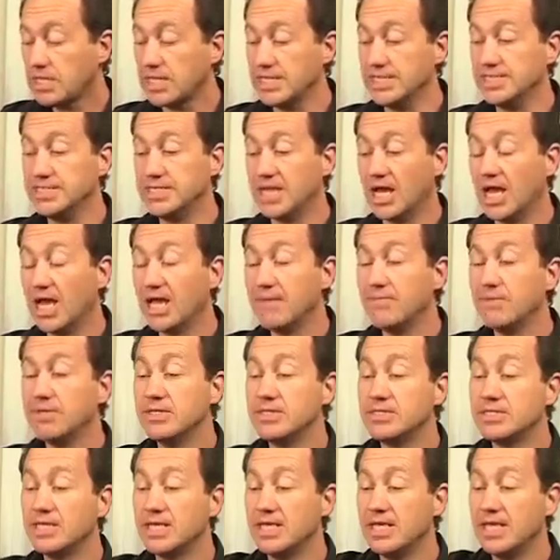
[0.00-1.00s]
In
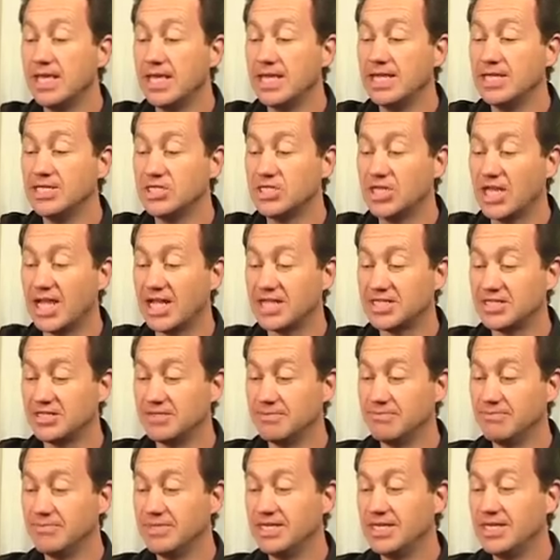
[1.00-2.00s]
diamond, each
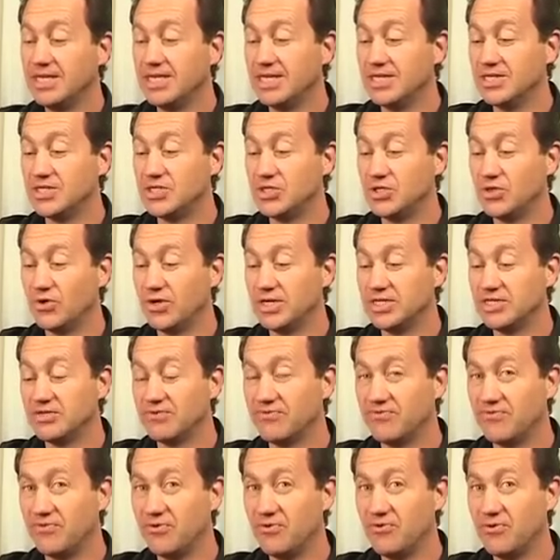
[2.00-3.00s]
atom is joined
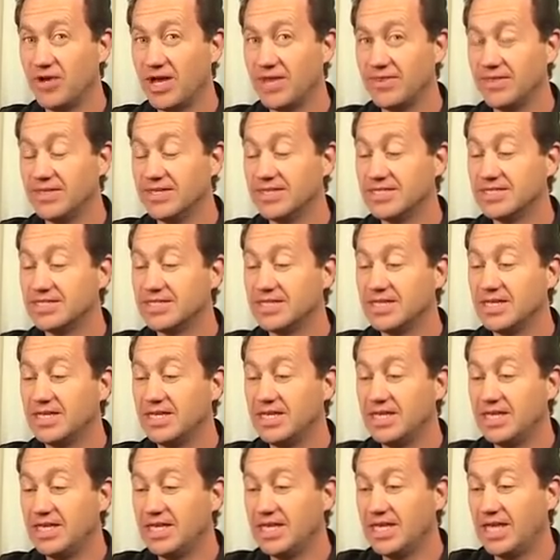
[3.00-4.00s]
to four others.
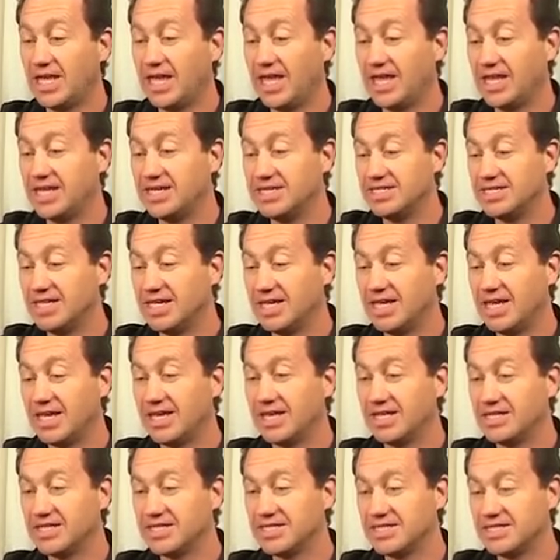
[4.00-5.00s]
And uh,
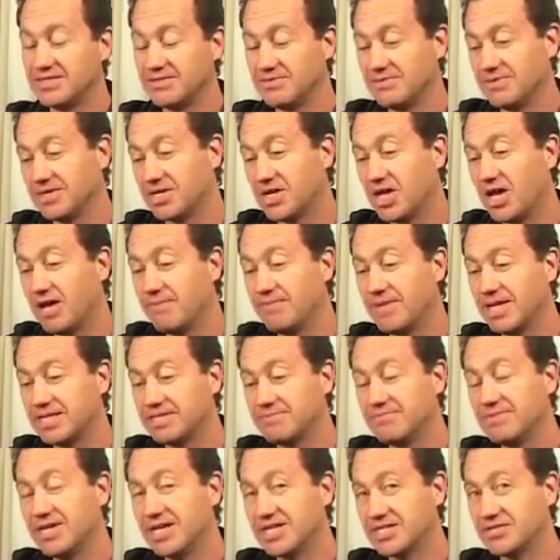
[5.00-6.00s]
the carbon
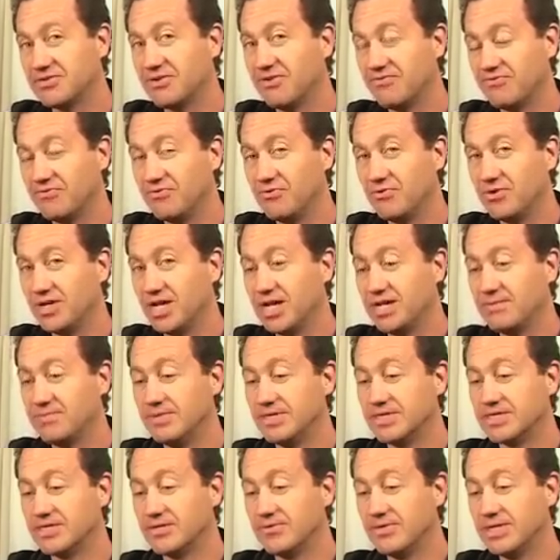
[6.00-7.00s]
atom likes to have four
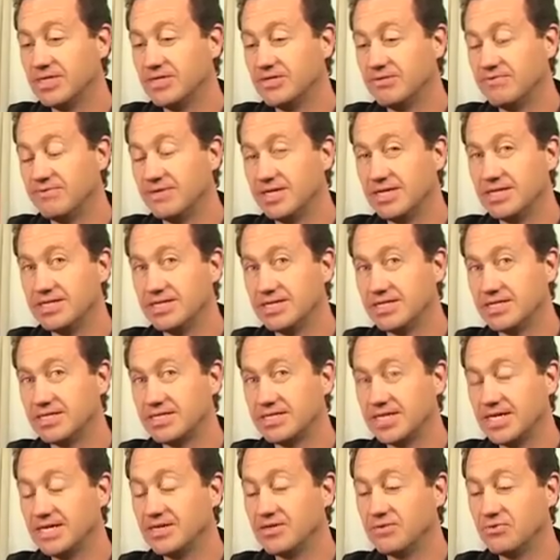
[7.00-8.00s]
neighbours, so each of these is
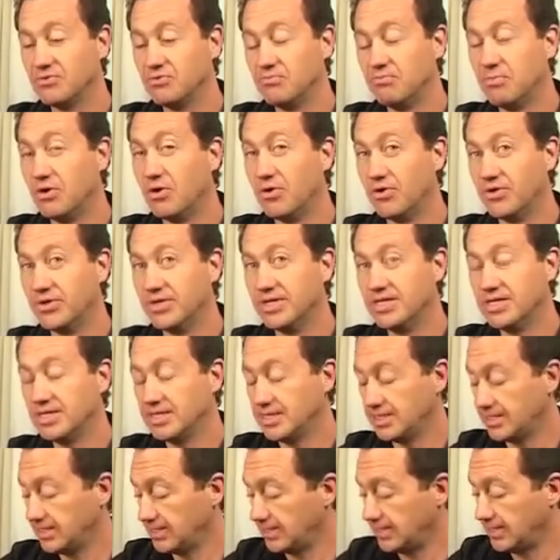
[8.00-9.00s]
single bond.
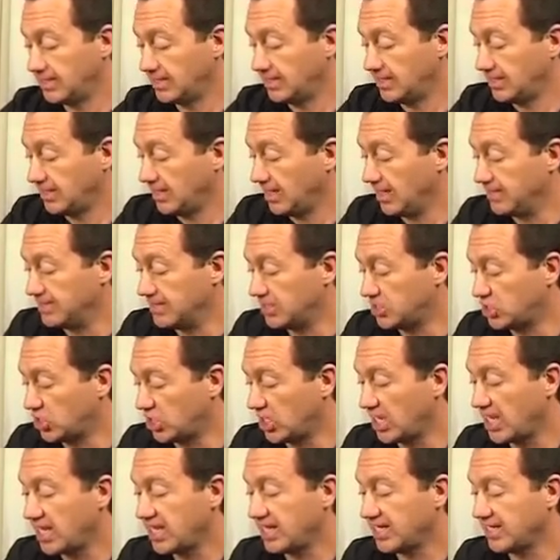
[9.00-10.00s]
In the
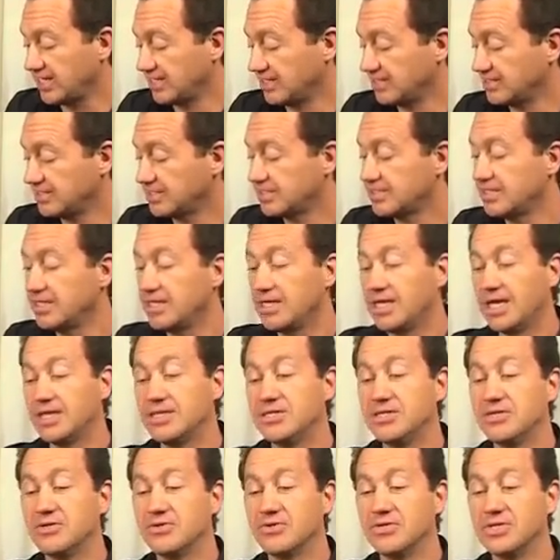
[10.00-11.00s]
chains,
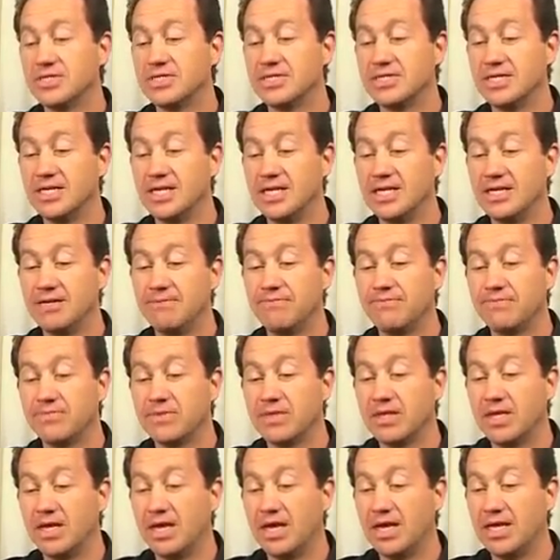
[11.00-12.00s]
as you can see,
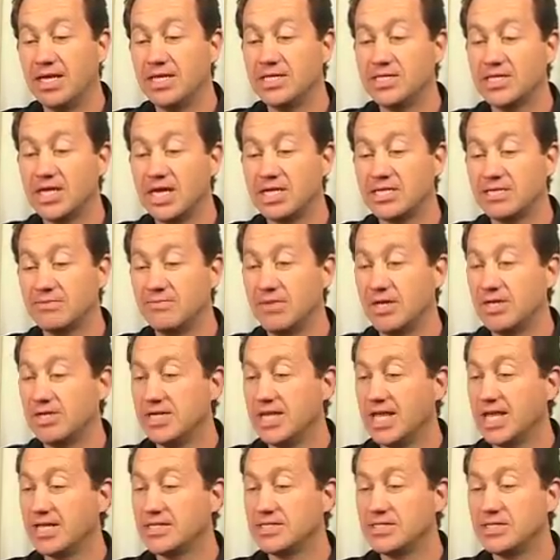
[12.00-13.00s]
uh, each atom
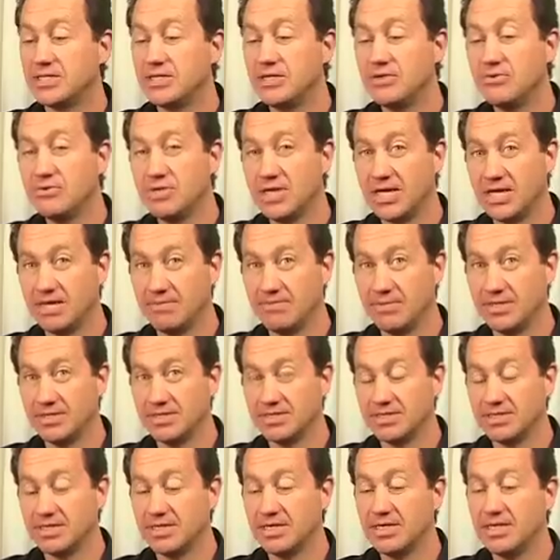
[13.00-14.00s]
only has two
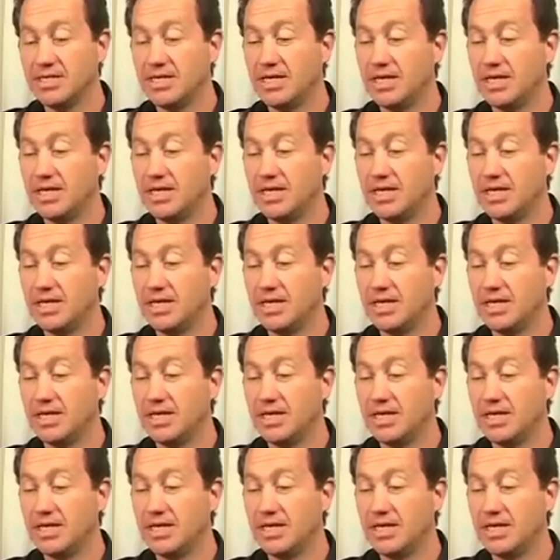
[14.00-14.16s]
neighbours.